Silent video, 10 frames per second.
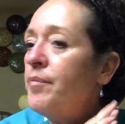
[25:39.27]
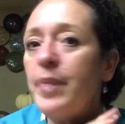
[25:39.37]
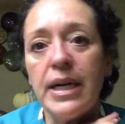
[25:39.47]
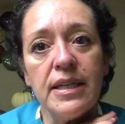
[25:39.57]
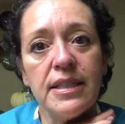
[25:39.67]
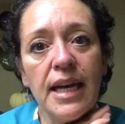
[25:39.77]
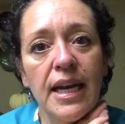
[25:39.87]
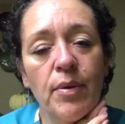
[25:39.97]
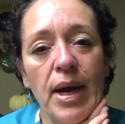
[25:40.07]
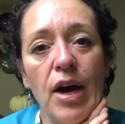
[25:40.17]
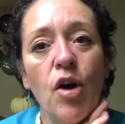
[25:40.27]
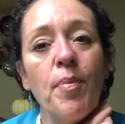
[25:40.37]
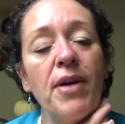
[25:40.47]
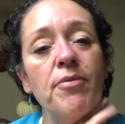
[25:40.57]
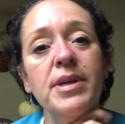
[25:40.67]
But anyway, I
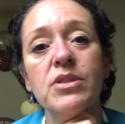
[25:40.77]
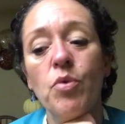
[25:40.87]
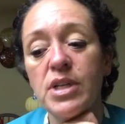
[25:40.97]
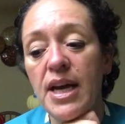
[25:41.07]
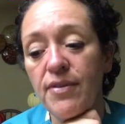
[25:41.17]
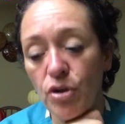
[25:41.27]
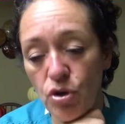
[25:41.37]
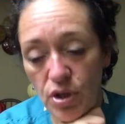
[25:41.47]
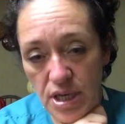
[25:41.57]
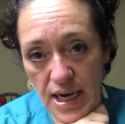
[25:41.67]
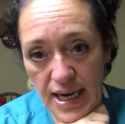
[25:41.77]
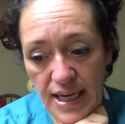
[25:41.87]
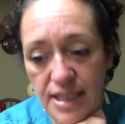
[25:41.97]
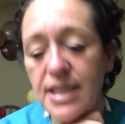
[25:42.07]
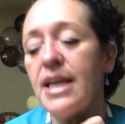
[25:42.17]
hope everybody's going to have a good
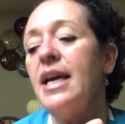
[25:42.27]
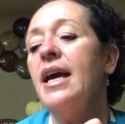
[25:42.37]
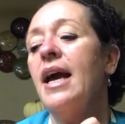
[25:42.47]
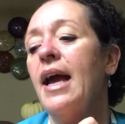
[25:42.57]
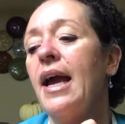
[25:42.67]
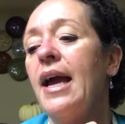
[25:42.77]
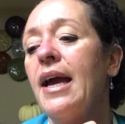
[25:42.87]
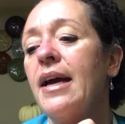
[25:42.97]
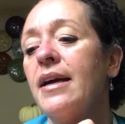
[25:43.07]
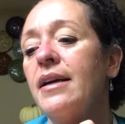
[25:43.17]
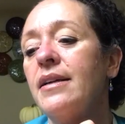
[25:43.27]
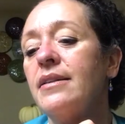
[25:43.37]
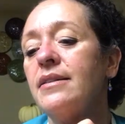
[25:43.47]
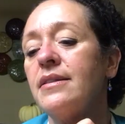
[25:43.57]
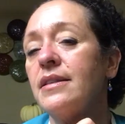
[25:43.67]
night.
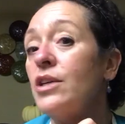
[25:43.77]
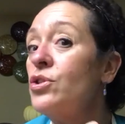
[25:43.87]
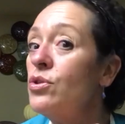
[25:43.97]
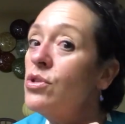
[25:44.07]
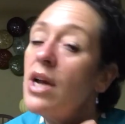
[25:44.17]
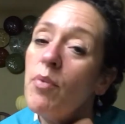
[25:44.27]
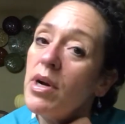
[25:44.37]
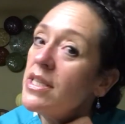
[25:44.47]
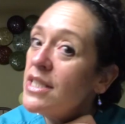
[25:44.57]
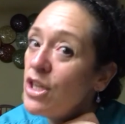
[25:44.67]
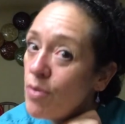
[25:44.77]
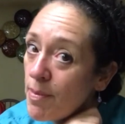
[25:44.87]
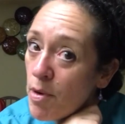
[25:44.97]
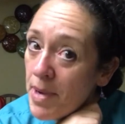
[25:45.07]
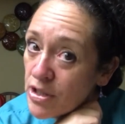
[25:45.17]
And Susan, I want to see your
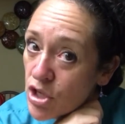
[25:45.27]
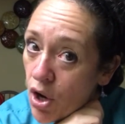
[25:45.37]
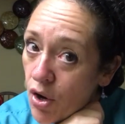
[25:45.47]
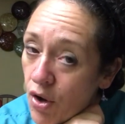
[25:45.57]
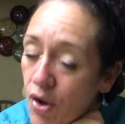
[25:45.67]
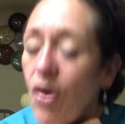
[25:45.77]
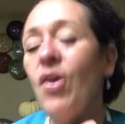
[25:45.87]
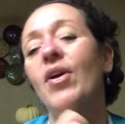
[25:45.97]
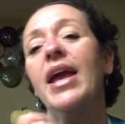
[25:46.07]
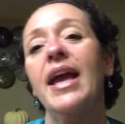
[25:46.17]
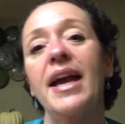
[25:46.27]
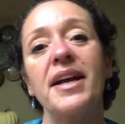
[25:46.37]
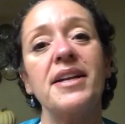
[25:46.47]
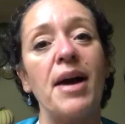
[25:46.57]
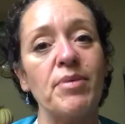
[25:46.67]
Rainbow Melts haul,
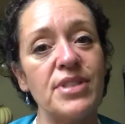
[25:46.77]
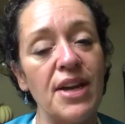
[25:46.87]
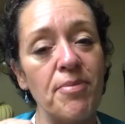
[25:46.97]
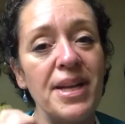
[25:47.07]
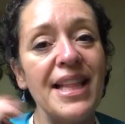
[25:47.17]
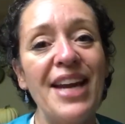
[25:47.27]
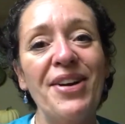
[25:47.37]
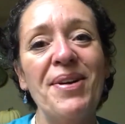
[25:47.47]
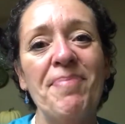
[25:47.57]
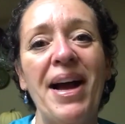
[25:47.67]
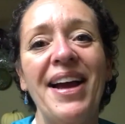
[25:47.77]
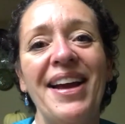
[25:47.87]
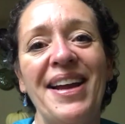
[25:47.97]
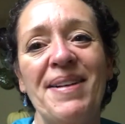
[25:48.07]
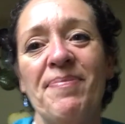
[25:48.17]
and I will see everybody later.
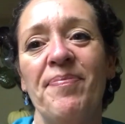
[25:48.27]
Bye.